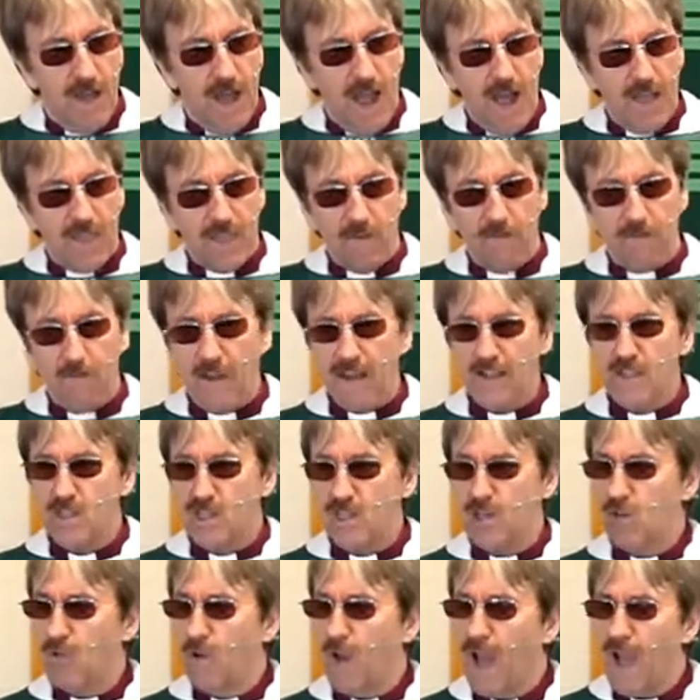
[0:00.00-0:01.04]
and the fact that
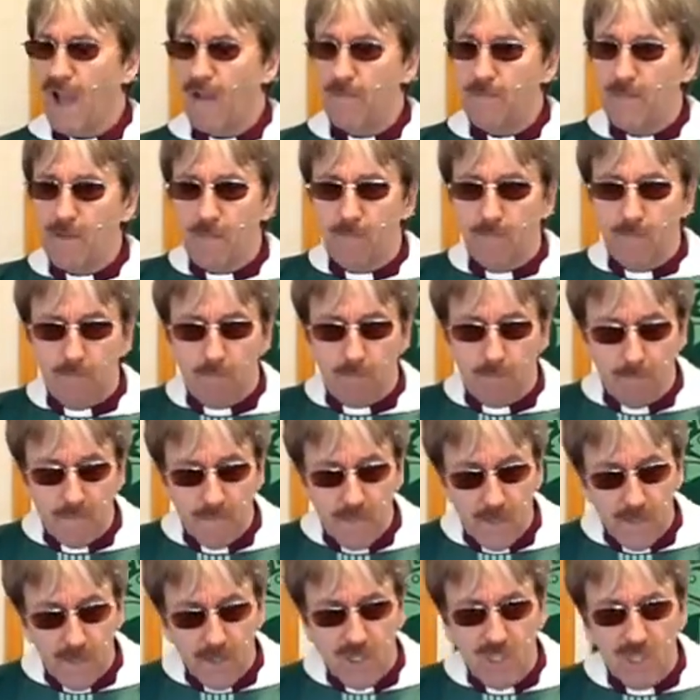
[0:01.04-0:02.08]
you have the,
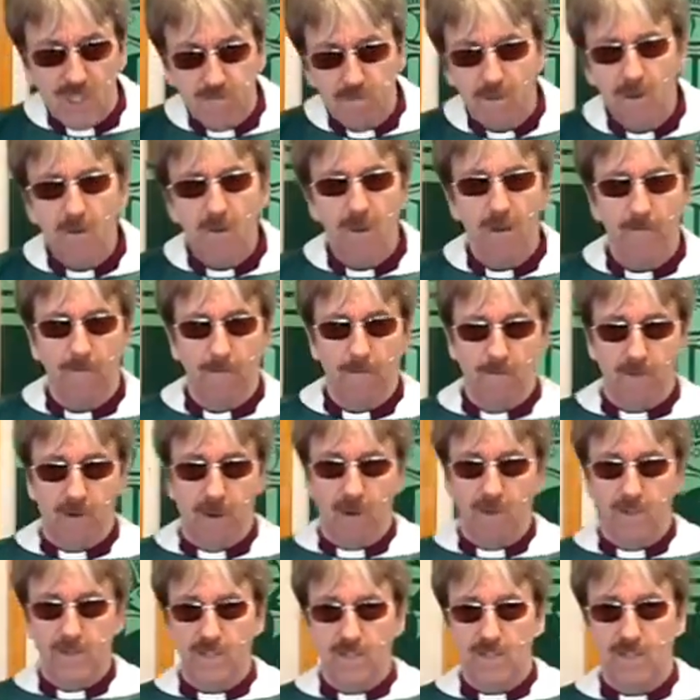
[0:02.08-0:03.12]
the Spirit of
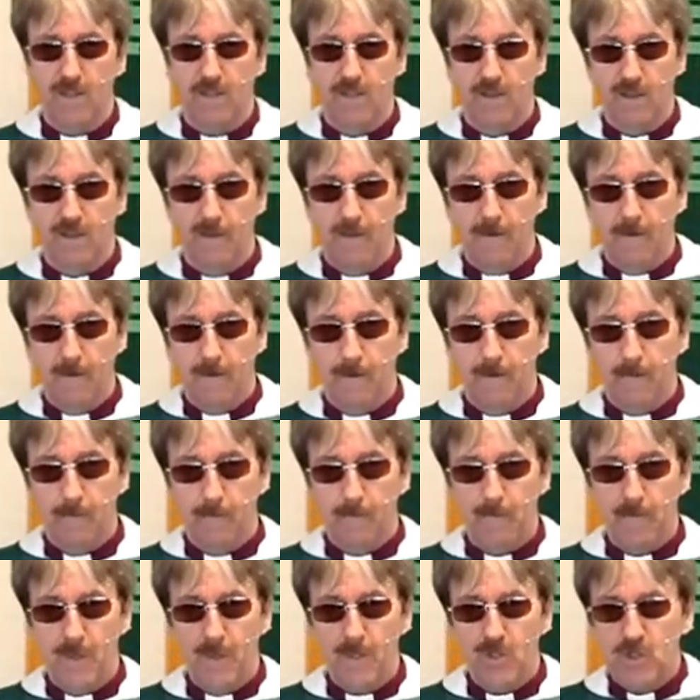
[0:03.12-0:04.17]
Christ
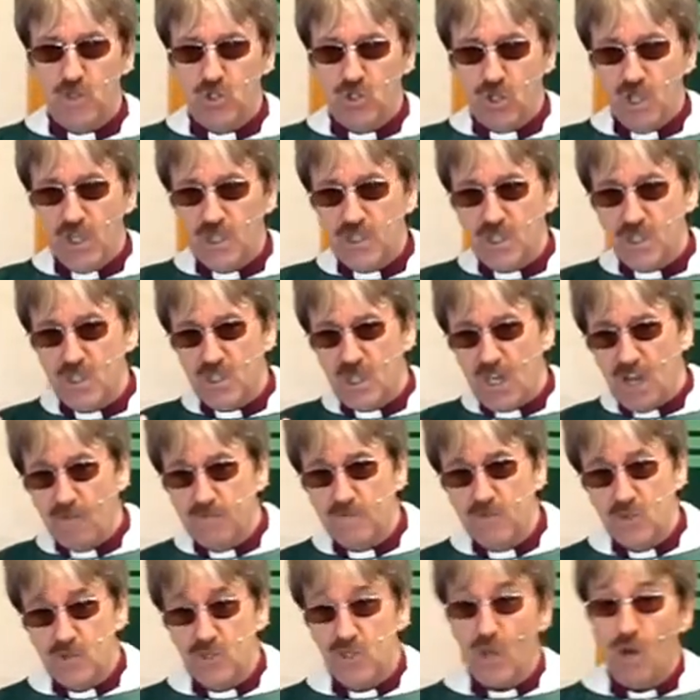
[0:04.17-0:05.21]
that Jesus
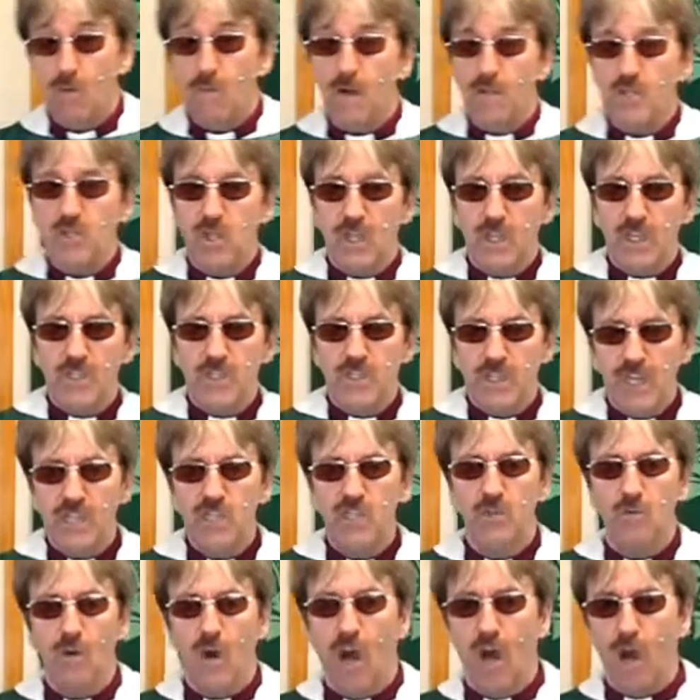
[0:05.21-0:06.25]
loved you so much that he sent
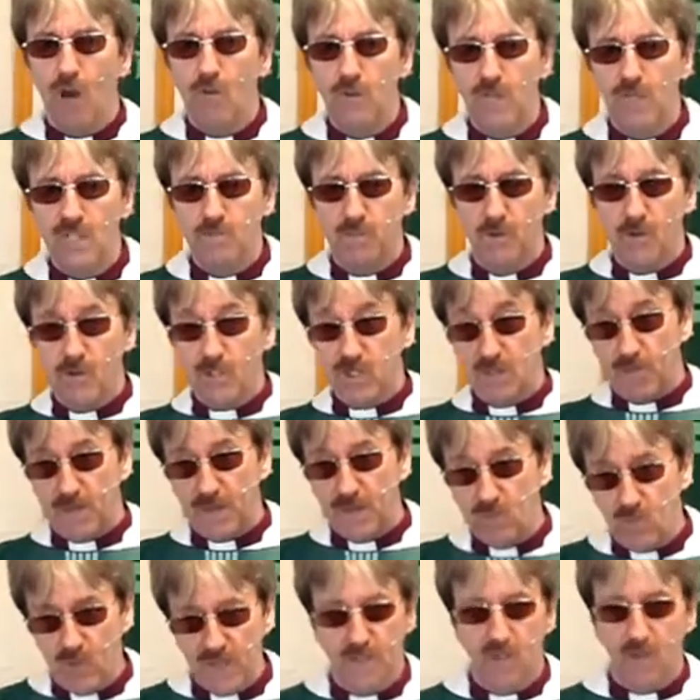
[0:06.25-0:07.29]
you a Holy Spirit to be
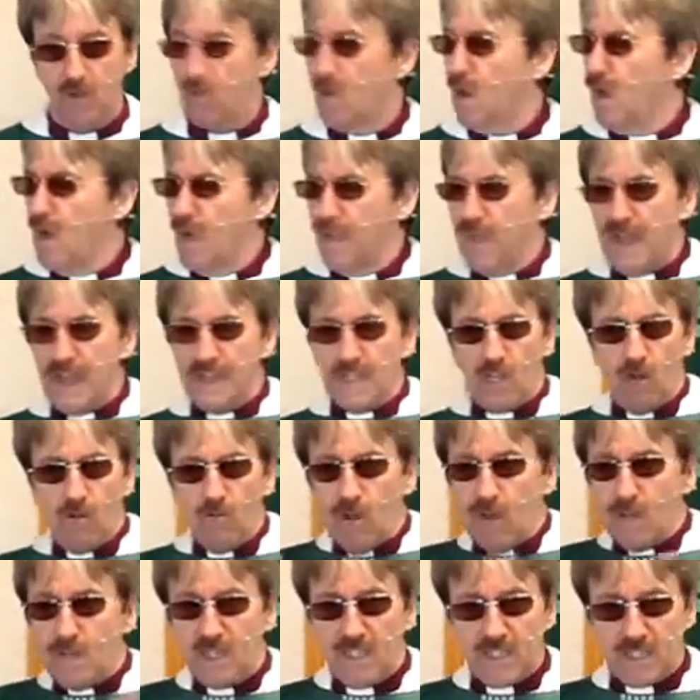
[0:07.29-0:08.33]
with you. They don't
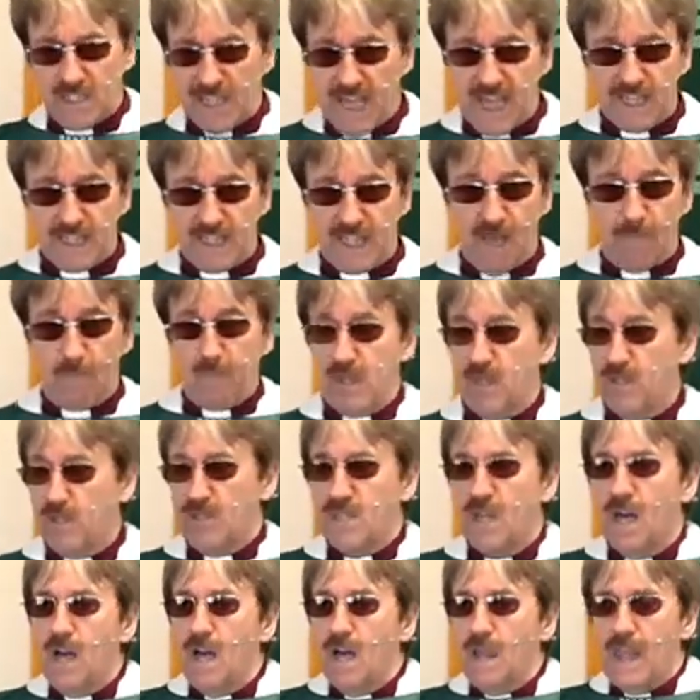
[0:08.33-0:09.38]
understand that because
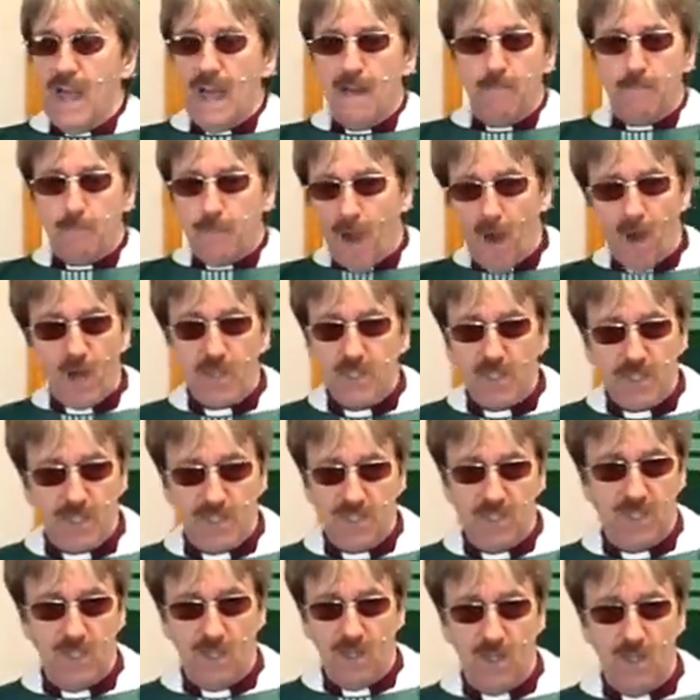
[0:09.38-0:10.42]
that
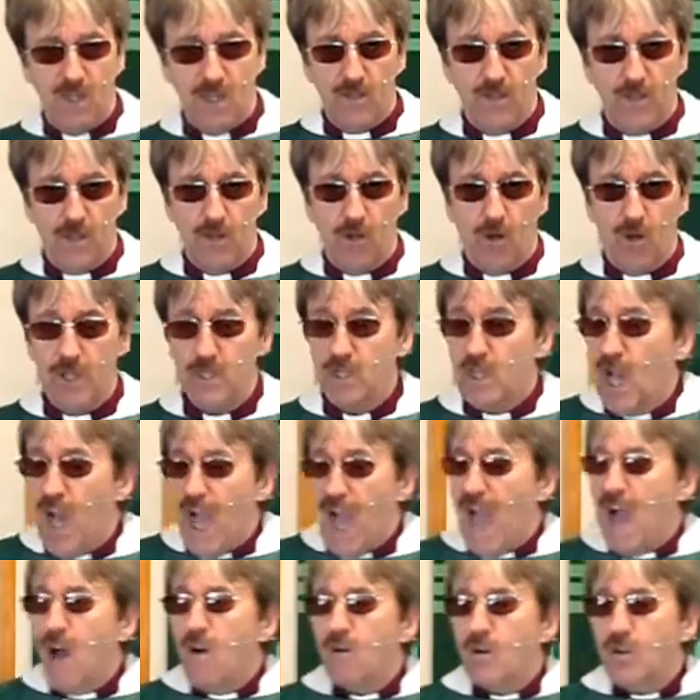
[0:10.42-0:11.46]
passes the knowledge.
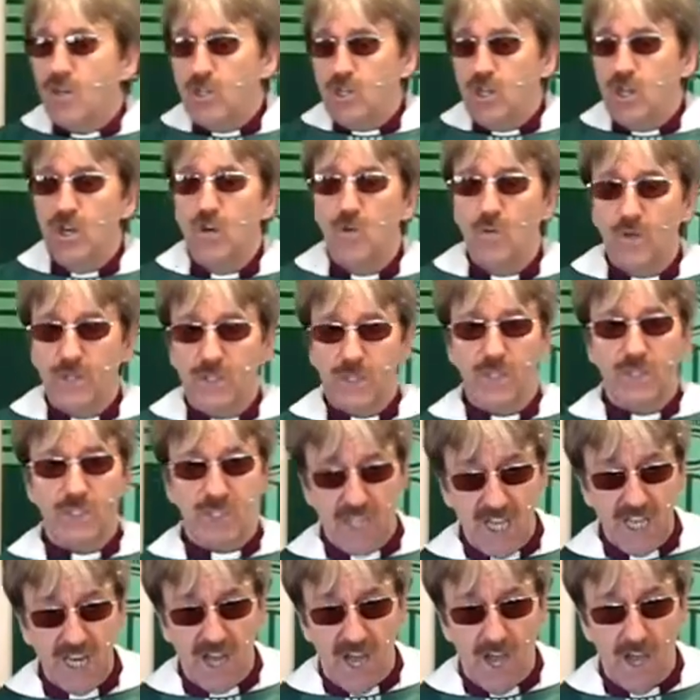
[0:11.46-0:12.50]
How can you, as a
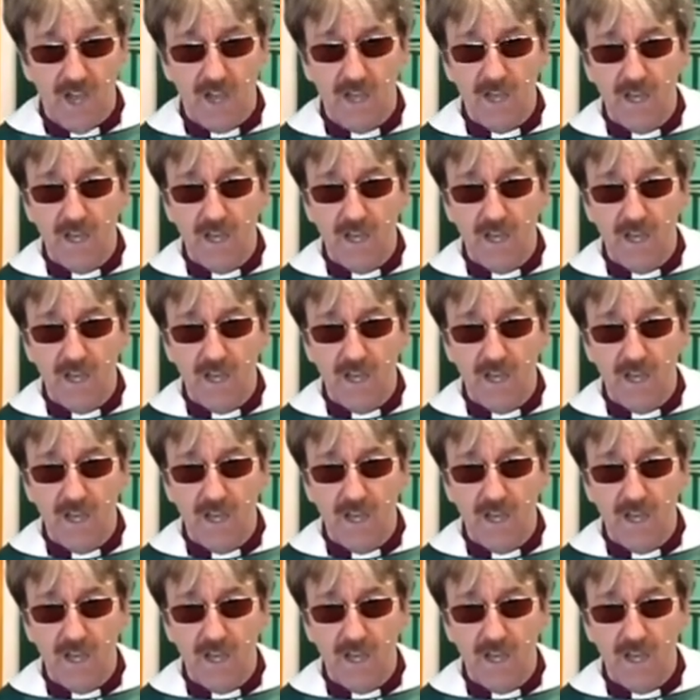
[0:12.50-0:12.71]
sinner,